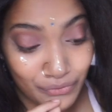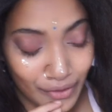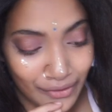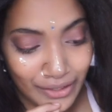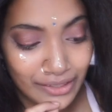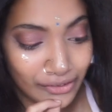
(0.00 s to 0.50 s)

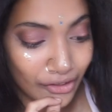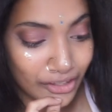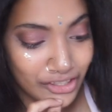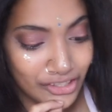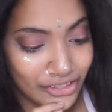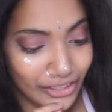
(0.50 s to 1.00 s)
very
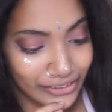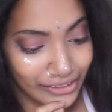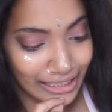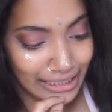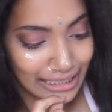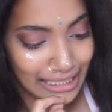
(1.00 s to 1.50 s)
large. I
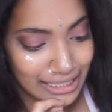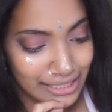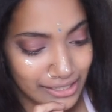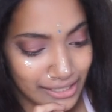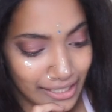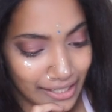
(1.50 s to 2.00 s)
like
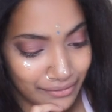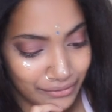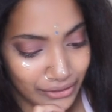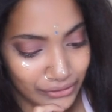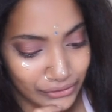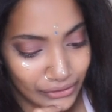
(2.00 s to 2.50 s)
that. They have
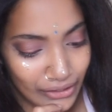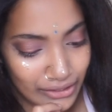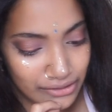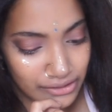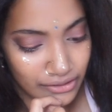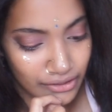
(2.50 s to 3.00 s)
a
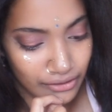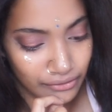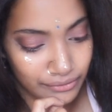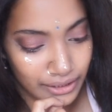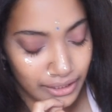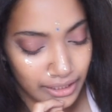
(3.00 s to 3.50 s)
lot
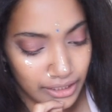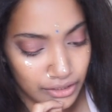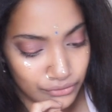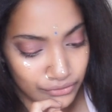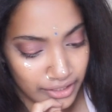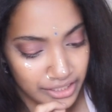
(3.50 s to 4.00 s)
of
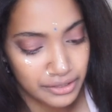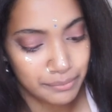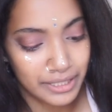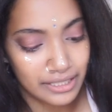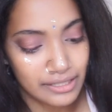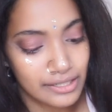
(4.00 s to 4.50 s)

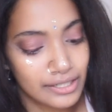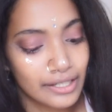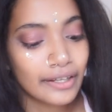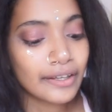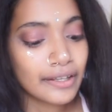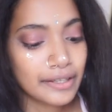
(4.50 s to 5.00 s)
enrichment.
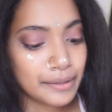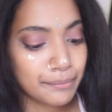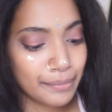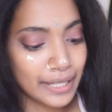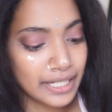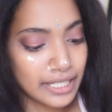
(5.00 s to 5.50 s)
The
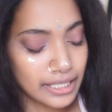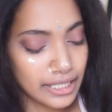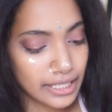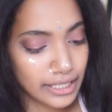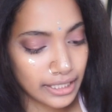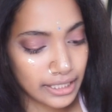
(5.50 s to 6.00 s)

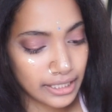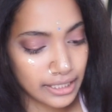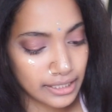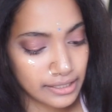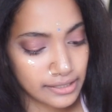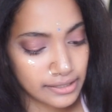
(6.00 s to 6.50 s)
bedding
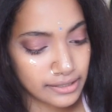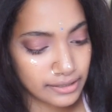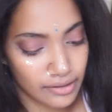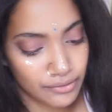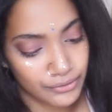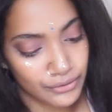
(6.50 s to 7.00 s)
is
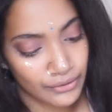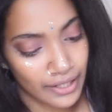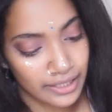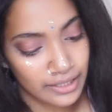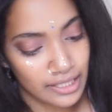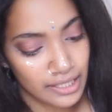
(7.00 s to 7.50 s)
a
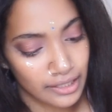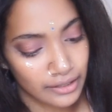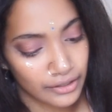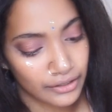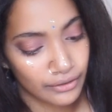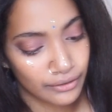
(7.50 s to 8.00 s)
variety
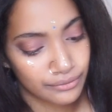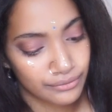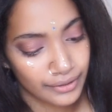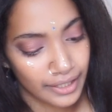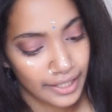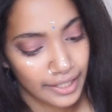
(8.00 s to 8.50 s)
of
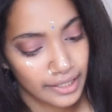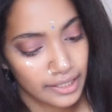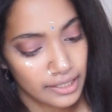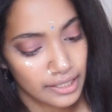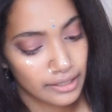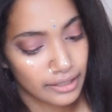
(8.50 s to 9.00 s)

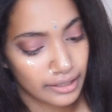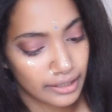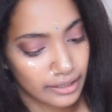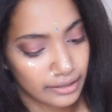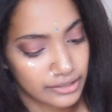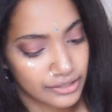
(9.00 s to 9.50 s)
hay
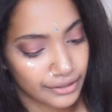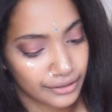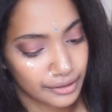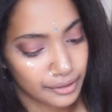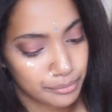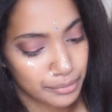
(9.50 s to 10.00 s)

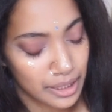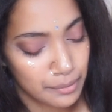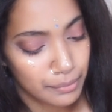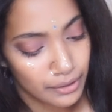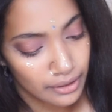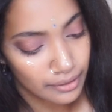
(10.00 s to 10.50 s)
and
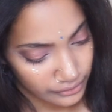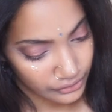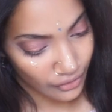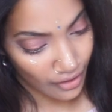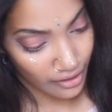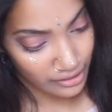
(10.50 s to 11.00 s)
paper.
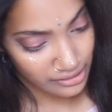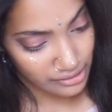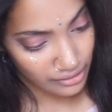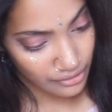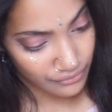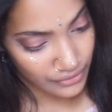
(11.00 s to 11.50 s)

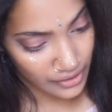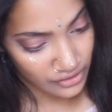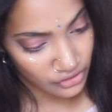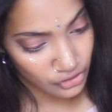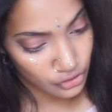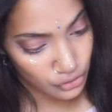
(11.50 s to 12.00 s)
Lots of
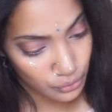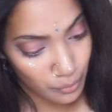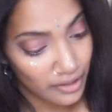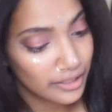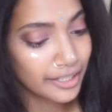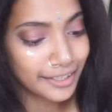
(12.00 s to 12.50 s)
things to chew
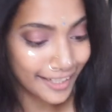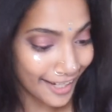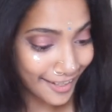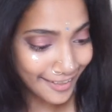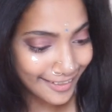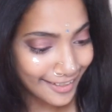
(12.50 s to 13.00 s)
on.
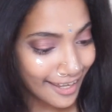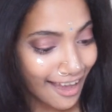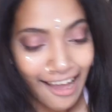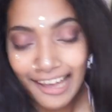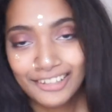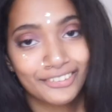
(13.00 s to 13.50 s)
Again,
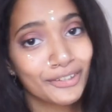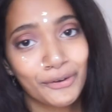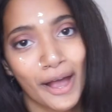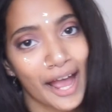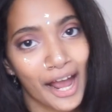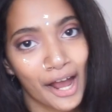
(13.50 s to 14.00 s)
I don't know
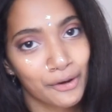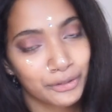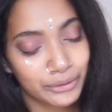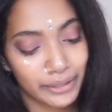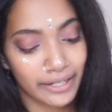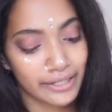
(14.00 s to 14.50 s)
how
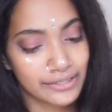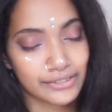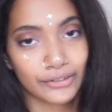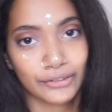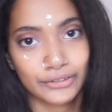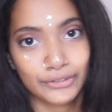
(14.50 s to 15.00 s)
you guys
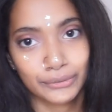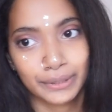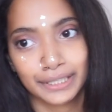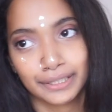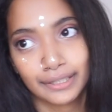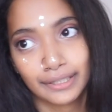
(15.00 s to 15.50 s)
are
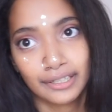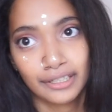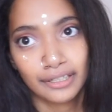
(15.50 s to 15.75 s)
doing